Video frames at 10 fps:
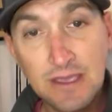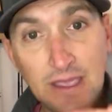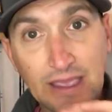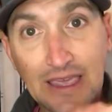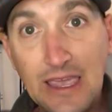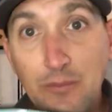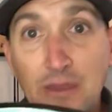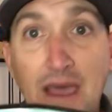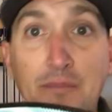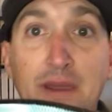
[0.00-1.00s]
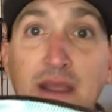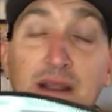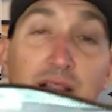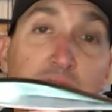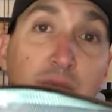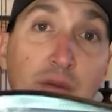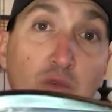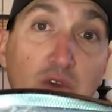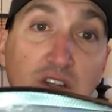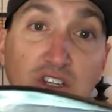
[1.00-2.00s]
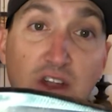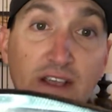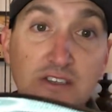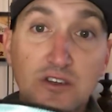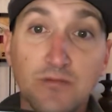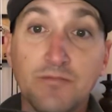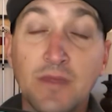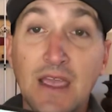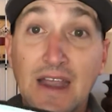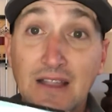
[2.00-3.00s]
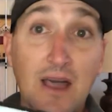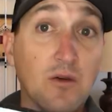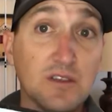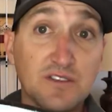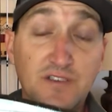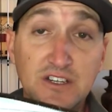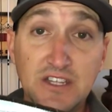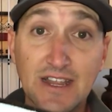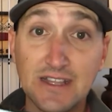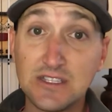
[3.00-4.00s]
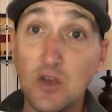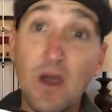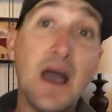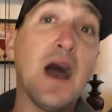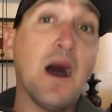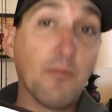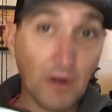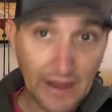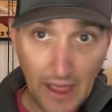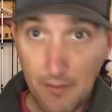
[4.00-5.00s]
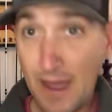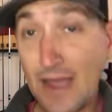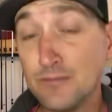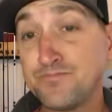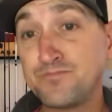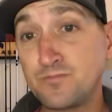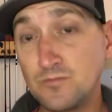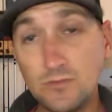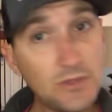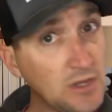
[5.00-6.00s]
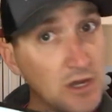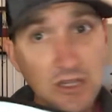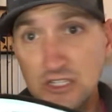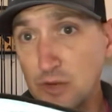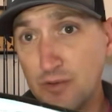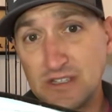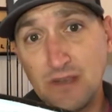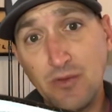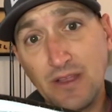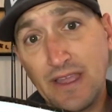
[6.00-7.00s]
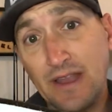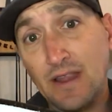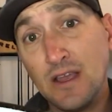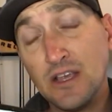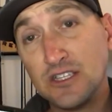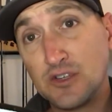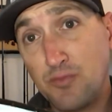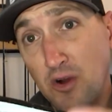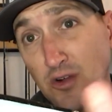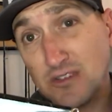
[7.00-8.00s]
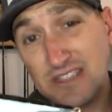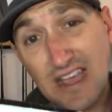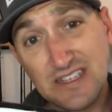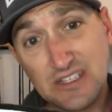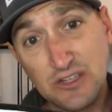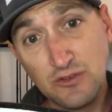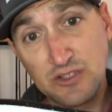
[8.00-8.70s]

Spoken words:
and keeping that bait a little bit more in the strike zone and allowing these fish to hit it. So I'll bring y'all back. Super simple. Again, SPRO size 2